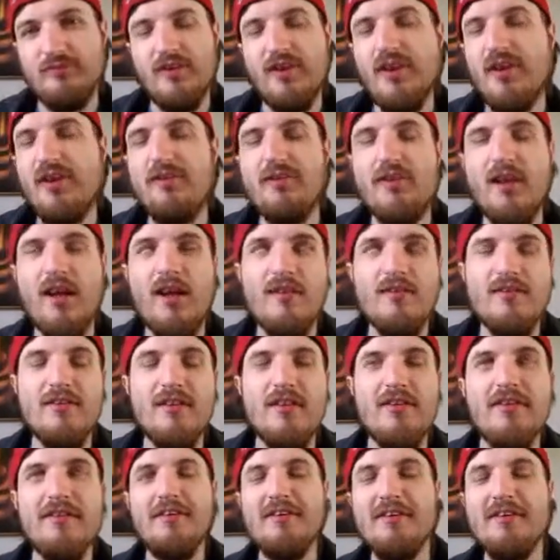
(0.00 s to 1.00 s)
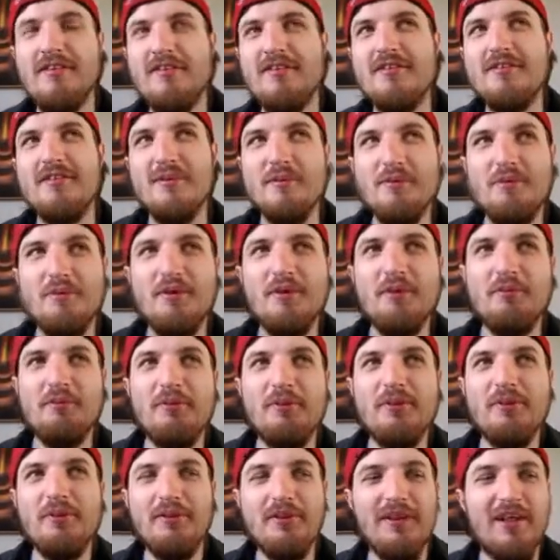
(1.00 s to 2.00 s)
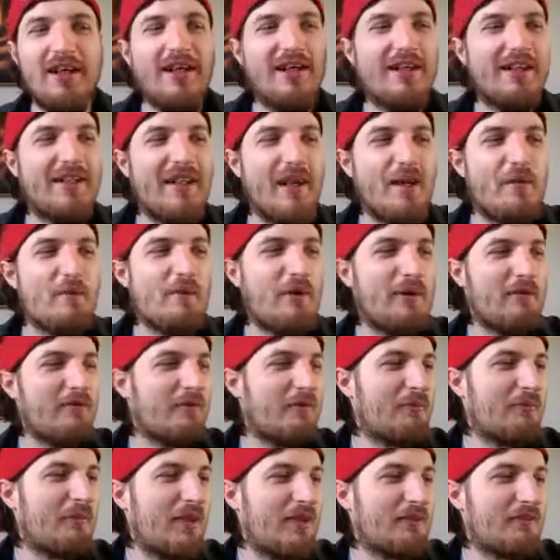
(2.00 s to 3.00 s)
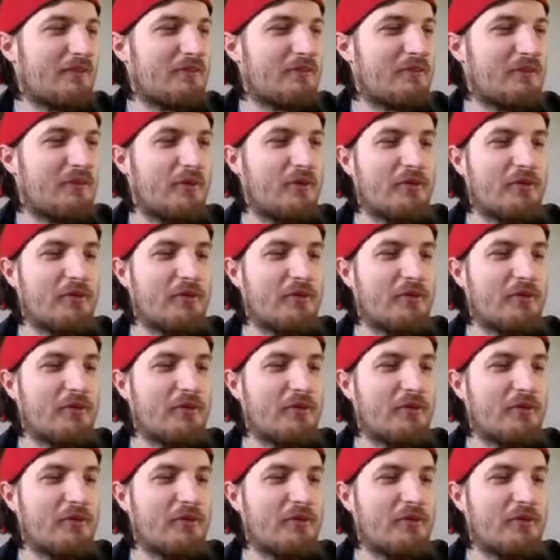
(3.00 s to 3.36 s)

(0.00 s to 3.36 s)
As long as at some point we do get a cameo from Patrick Stewart.